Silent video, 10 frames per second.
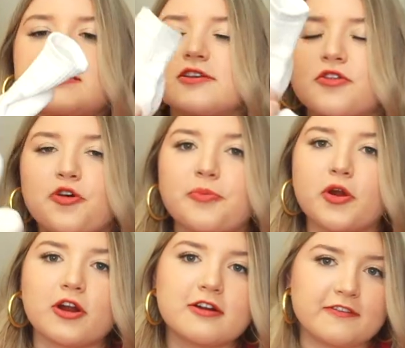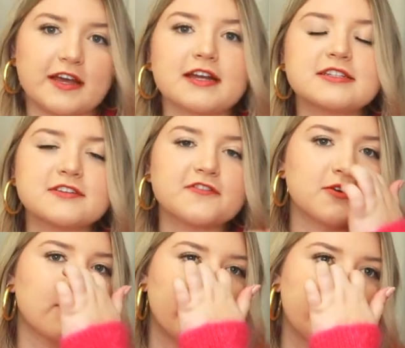So they're perfect
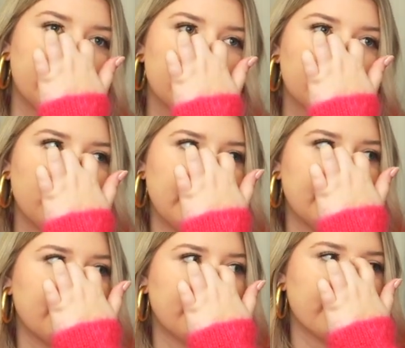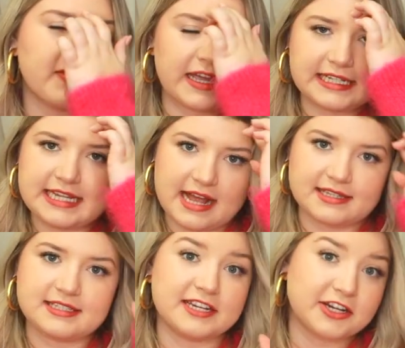for wearing with like a
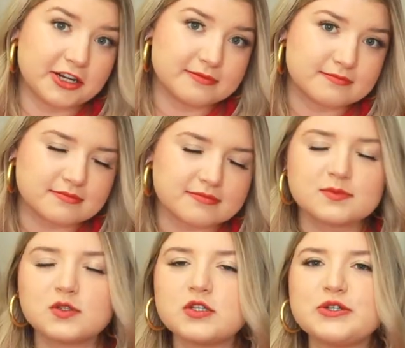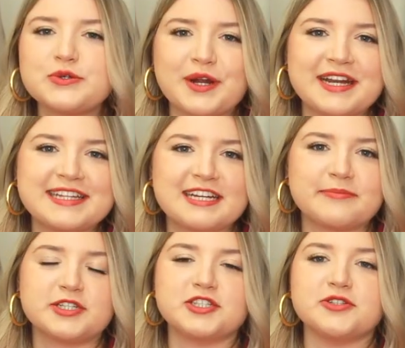dad sneaker or any
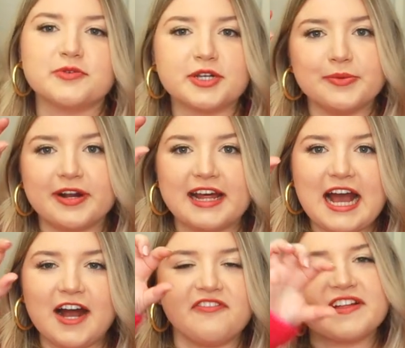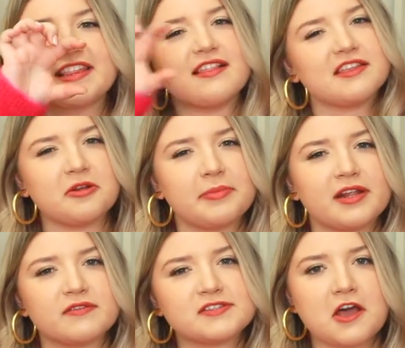type of shoe where you want to have like that little
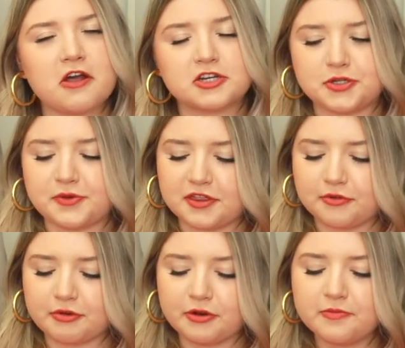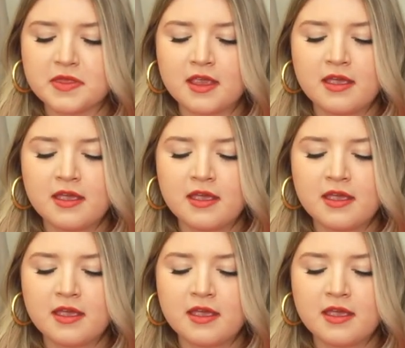bit of sock showing through,